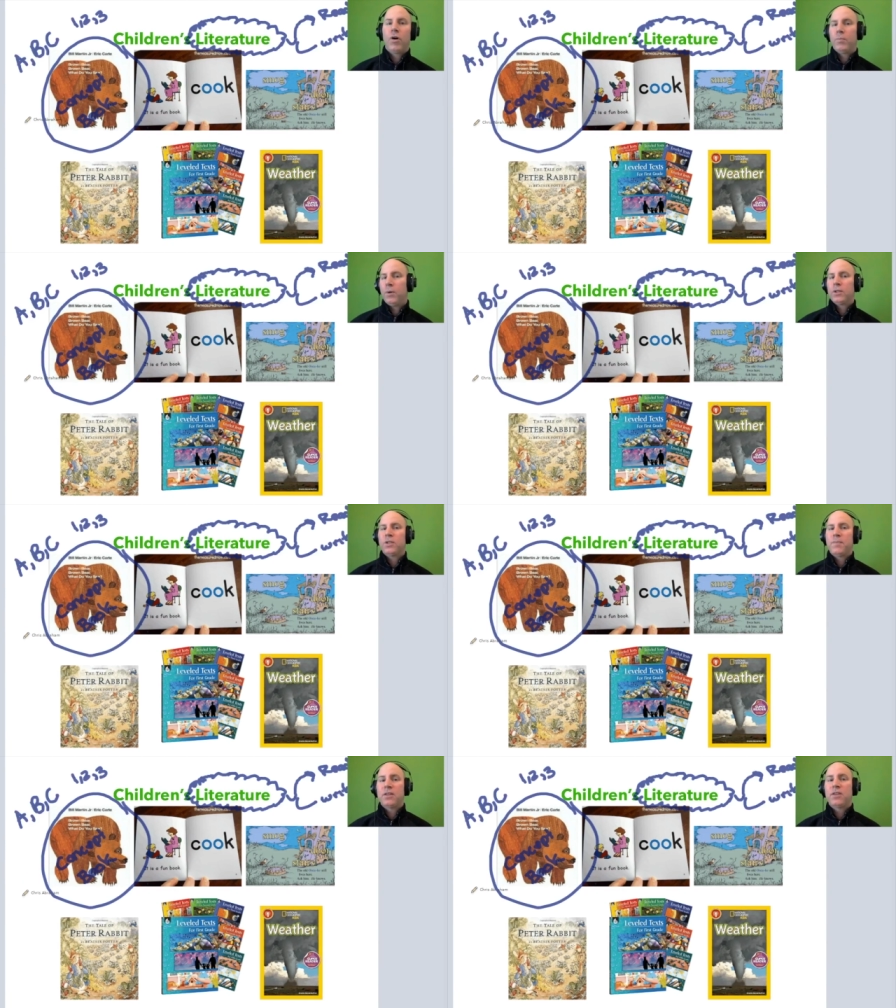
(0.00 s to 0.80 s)
or
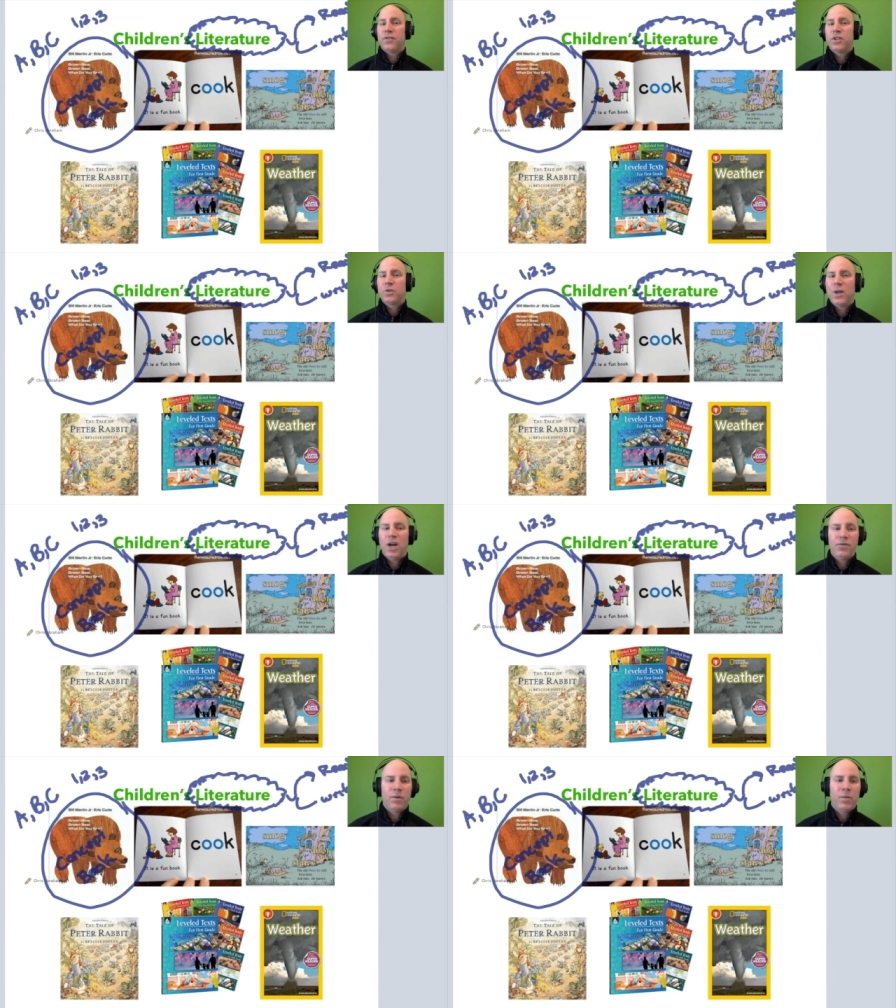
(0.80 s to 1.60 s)
books about the first
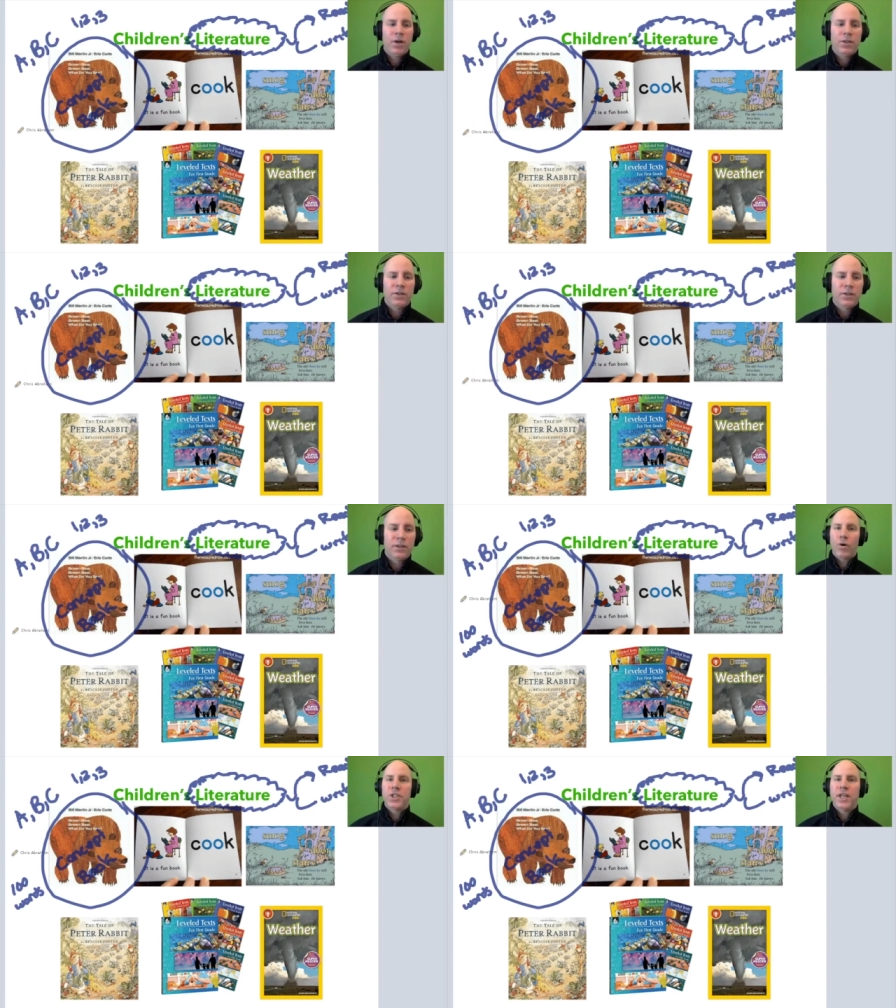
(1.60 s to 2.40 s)
100 words,
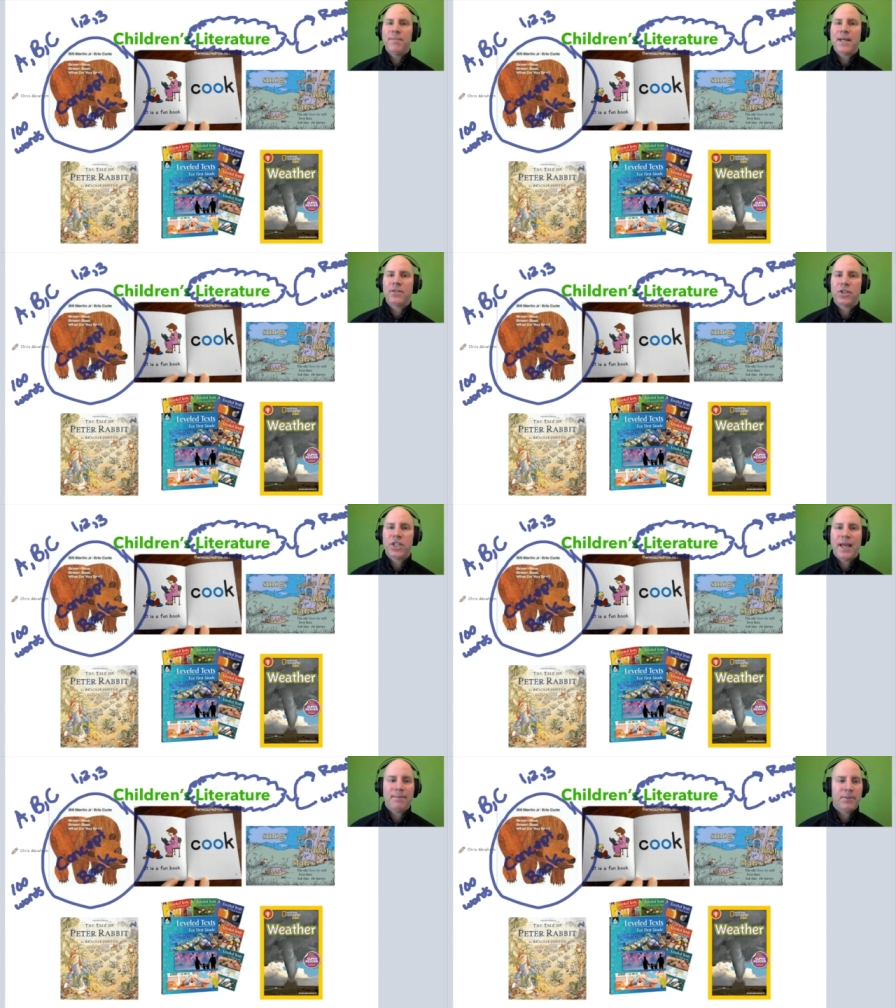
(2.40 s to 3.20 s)
or geometric
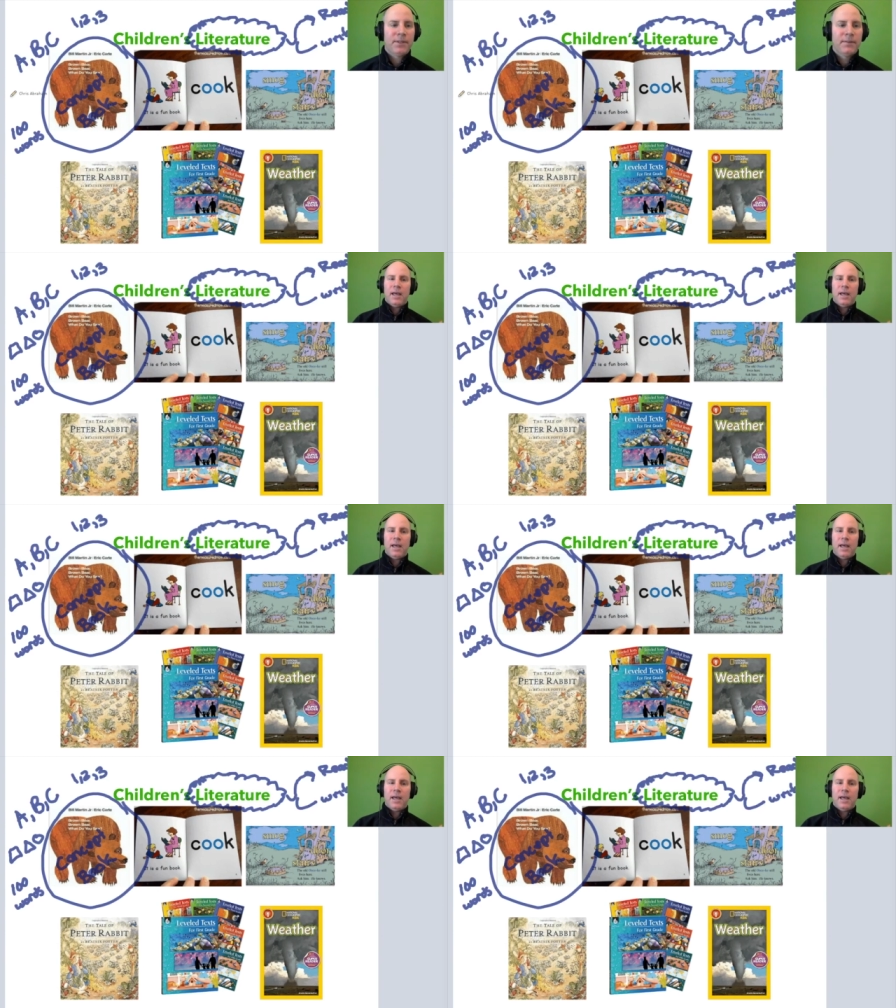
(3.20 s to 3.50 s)
shapes.